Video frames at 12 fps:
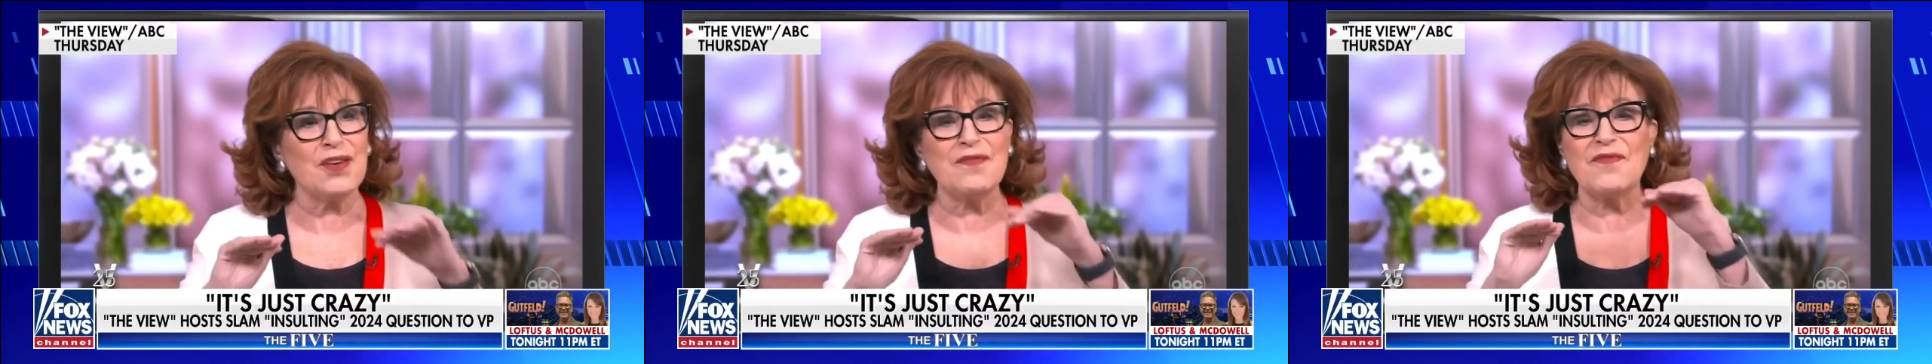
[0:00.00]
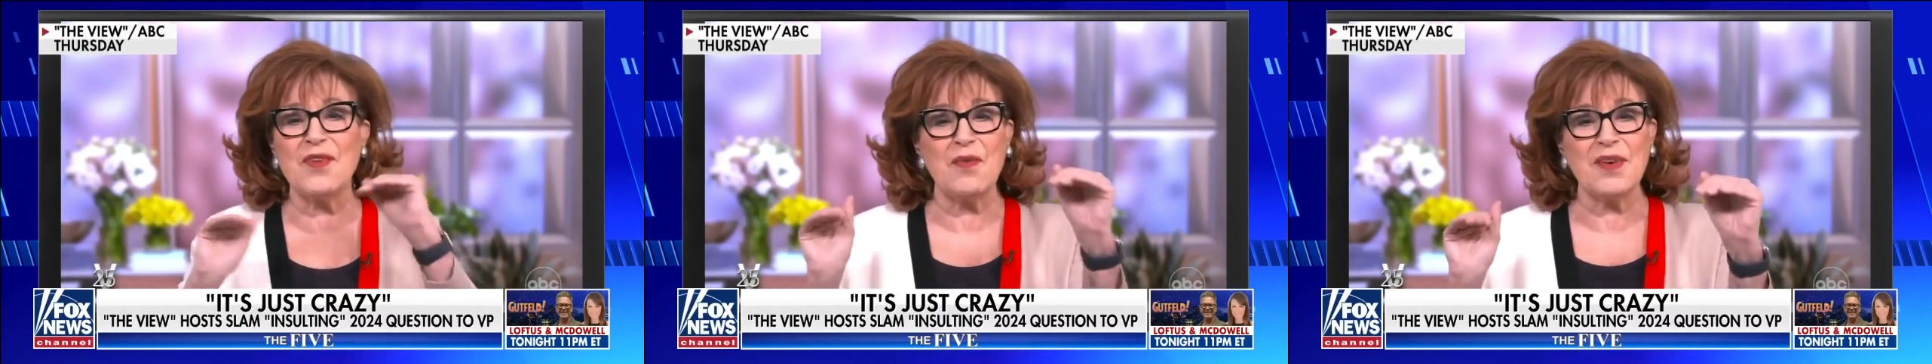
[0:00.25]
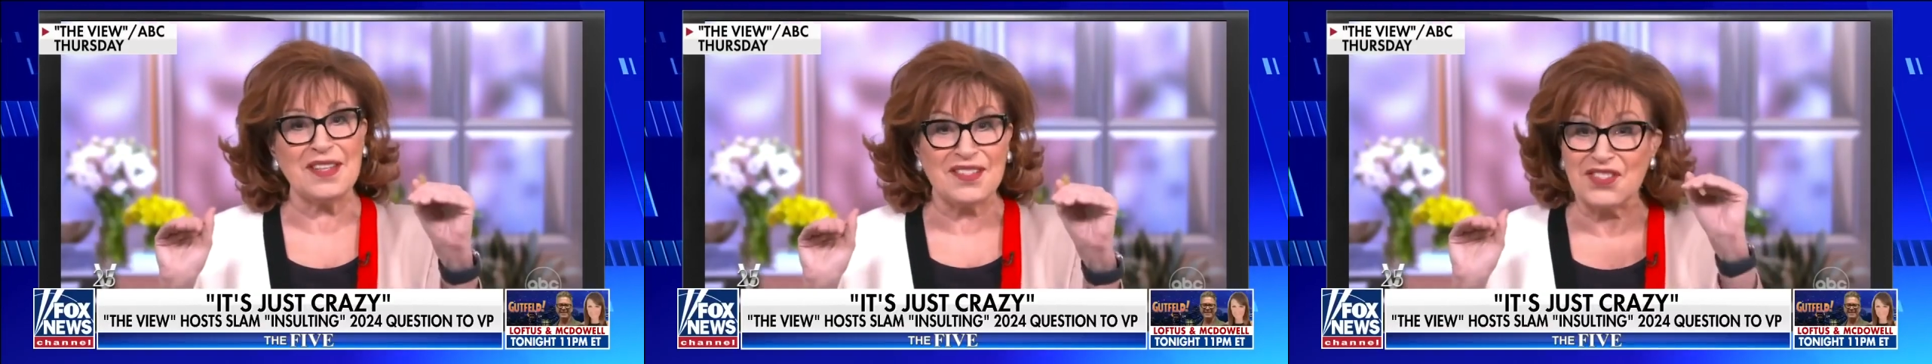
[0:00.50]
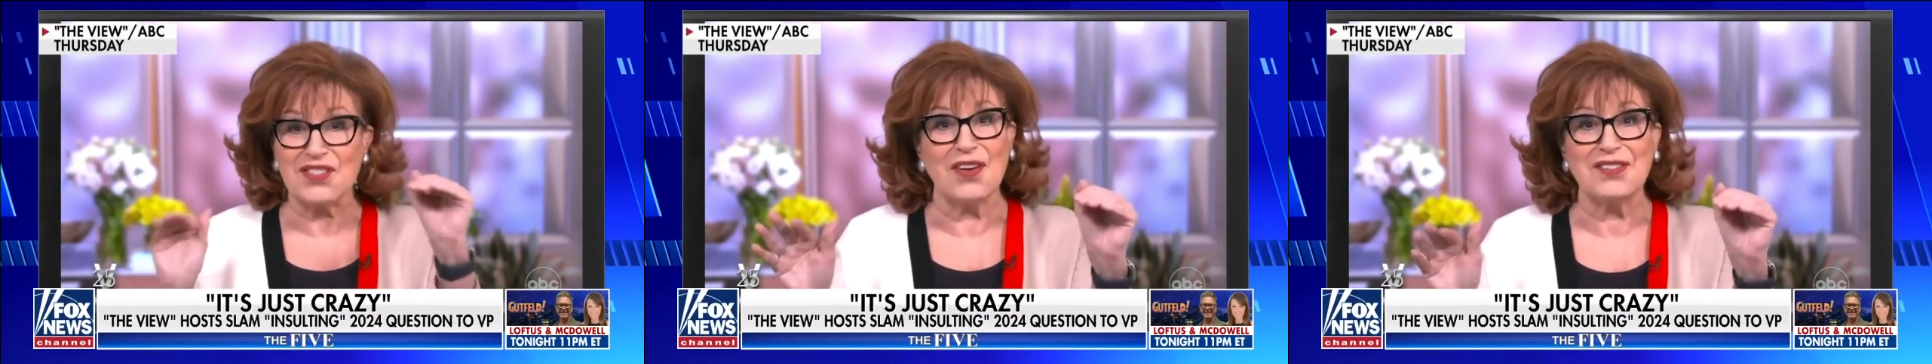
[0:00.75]
These are
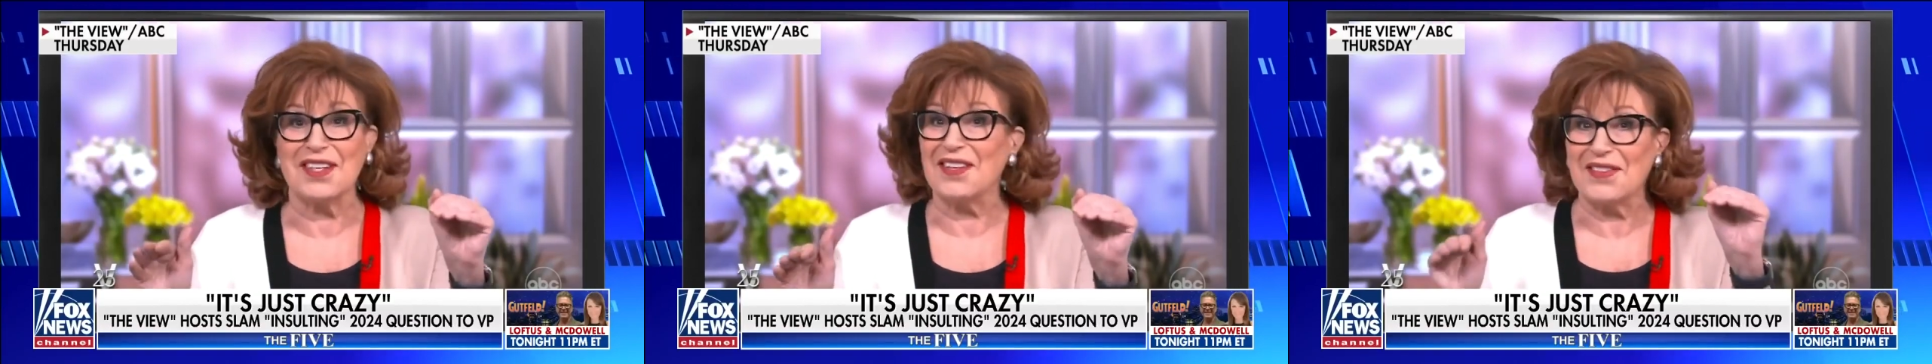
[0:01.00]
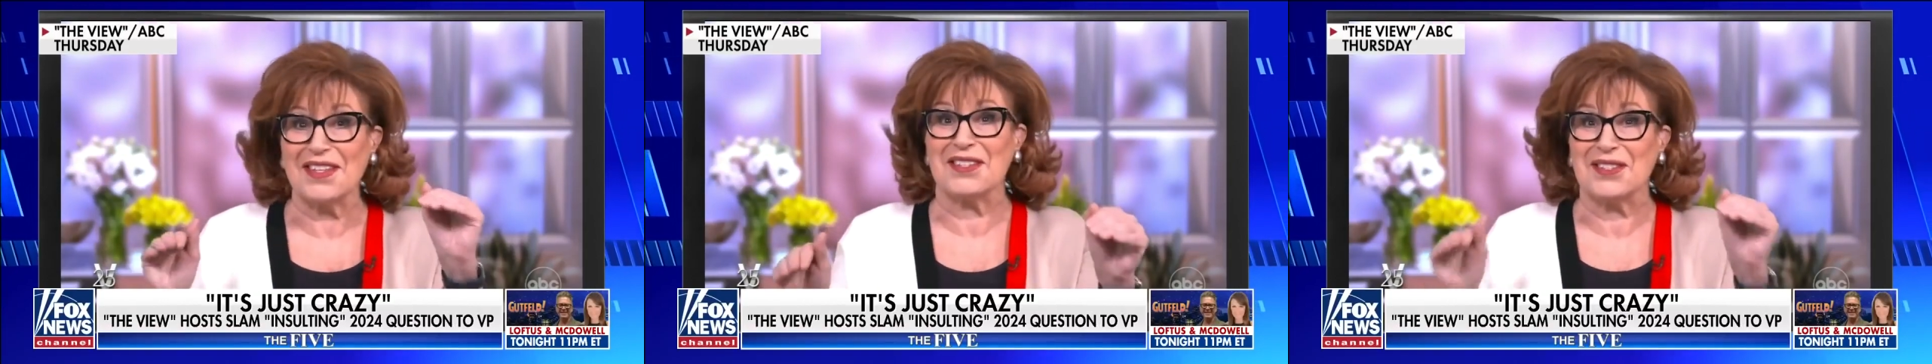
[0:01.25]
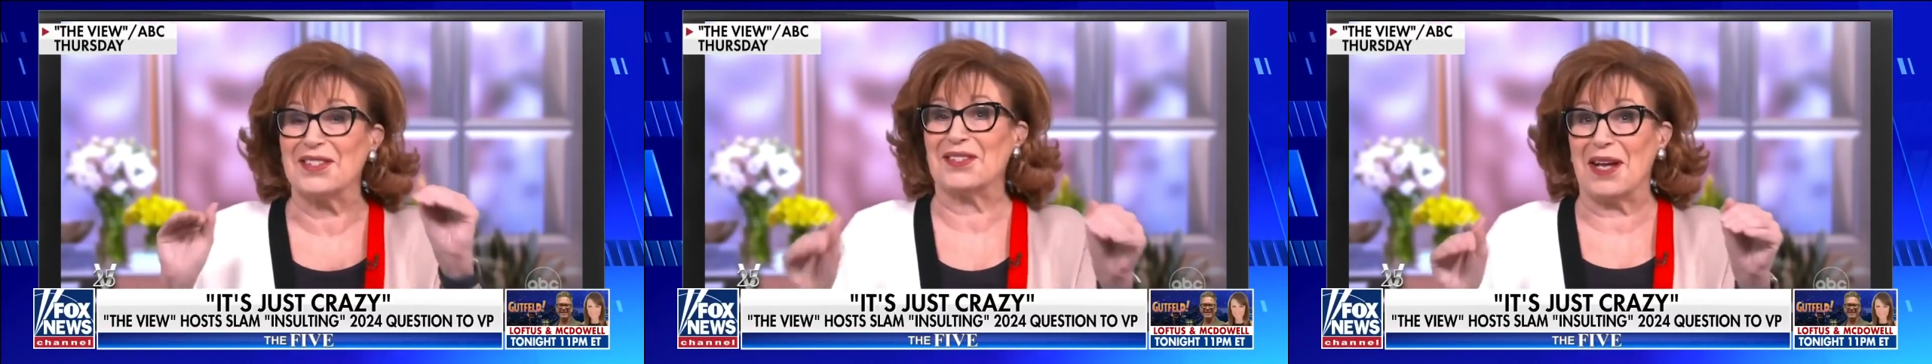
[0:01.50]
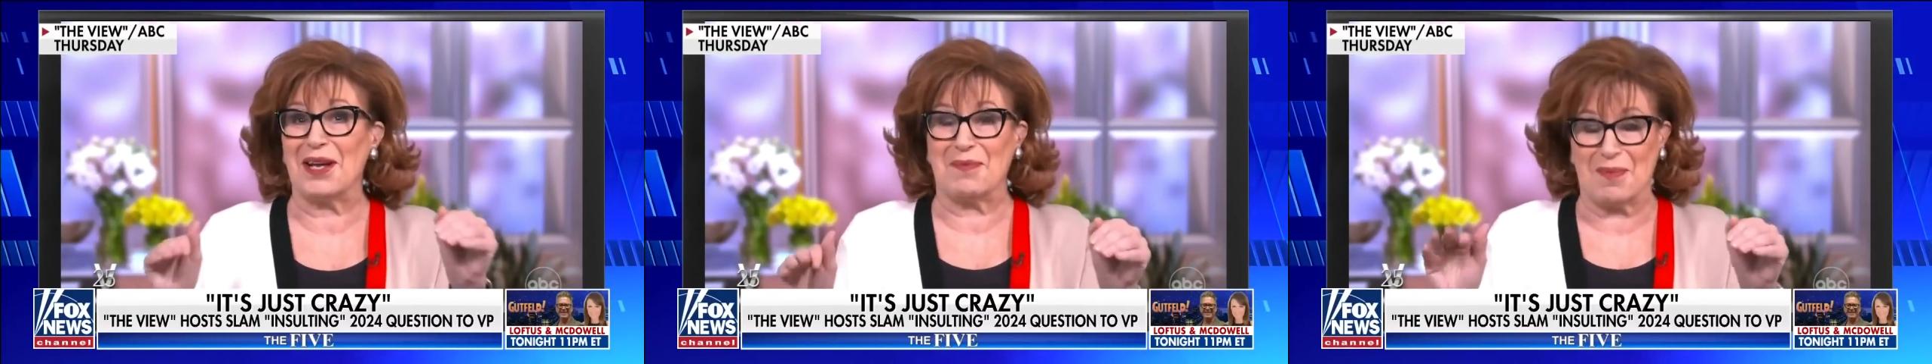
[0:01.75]
very insulting
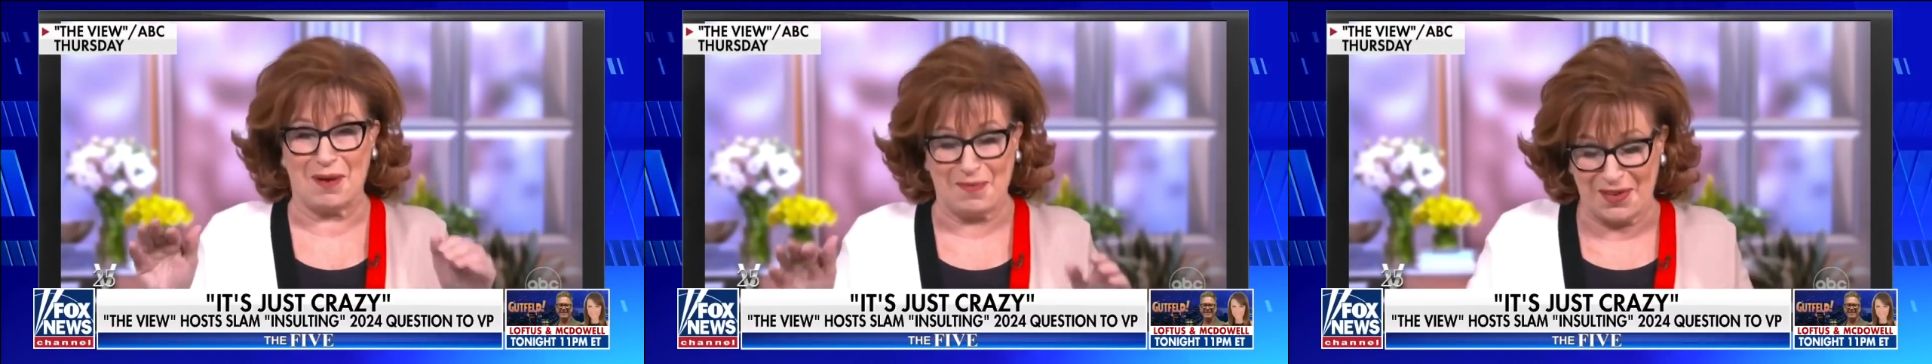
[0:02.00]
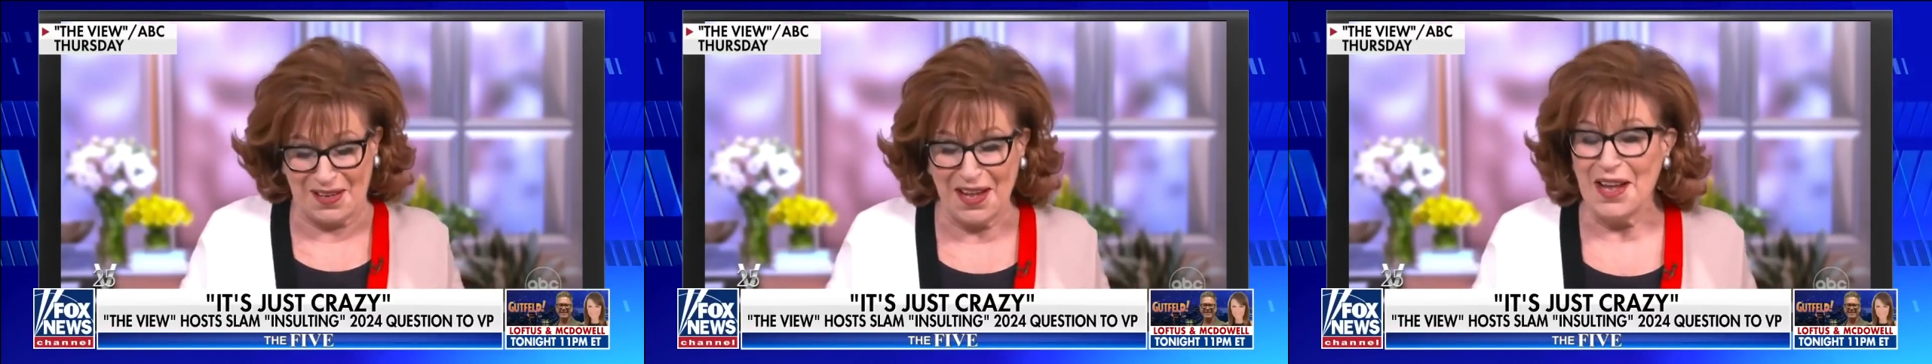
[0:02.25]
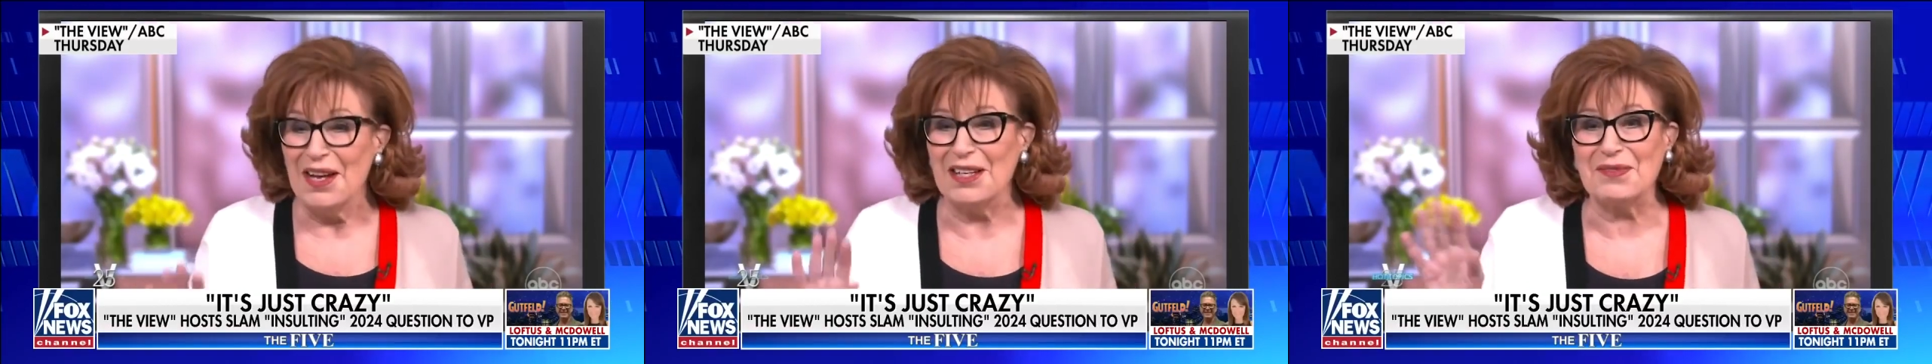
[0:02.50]
things to say to people.